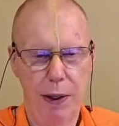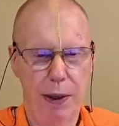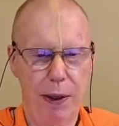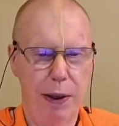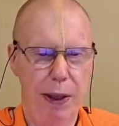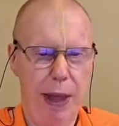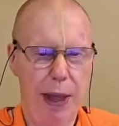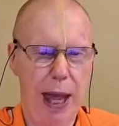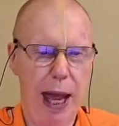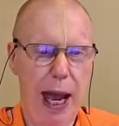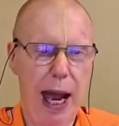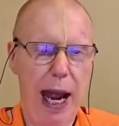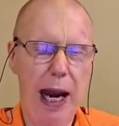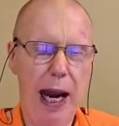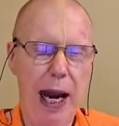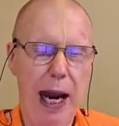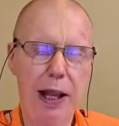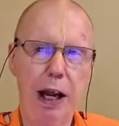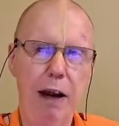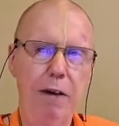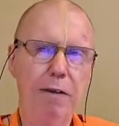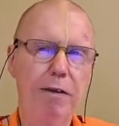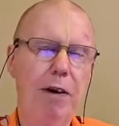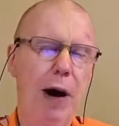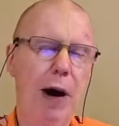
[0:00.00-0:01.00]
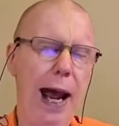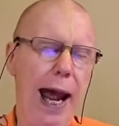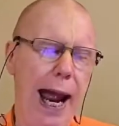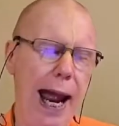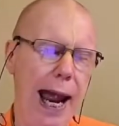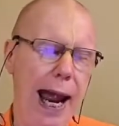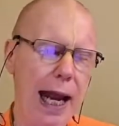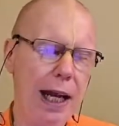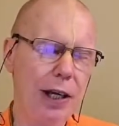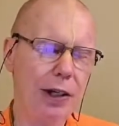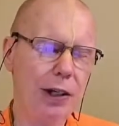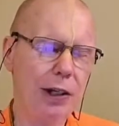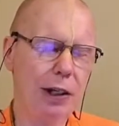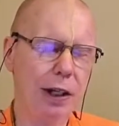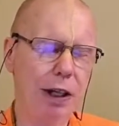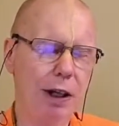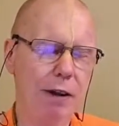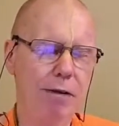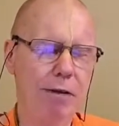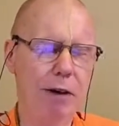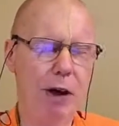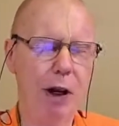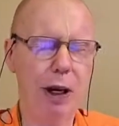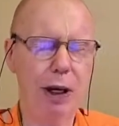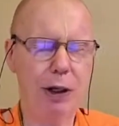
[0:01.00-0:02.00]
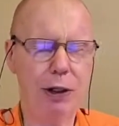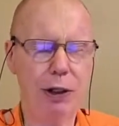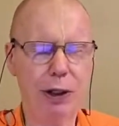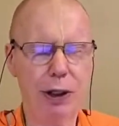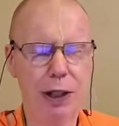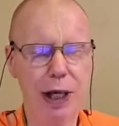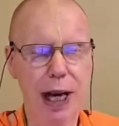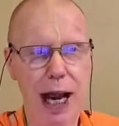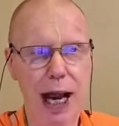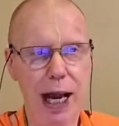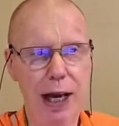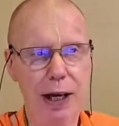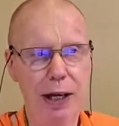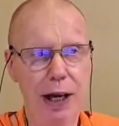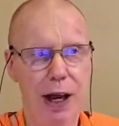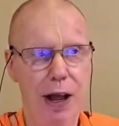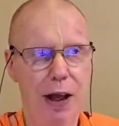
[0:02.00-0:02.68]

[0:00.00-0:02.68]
And therefore, as the verse said,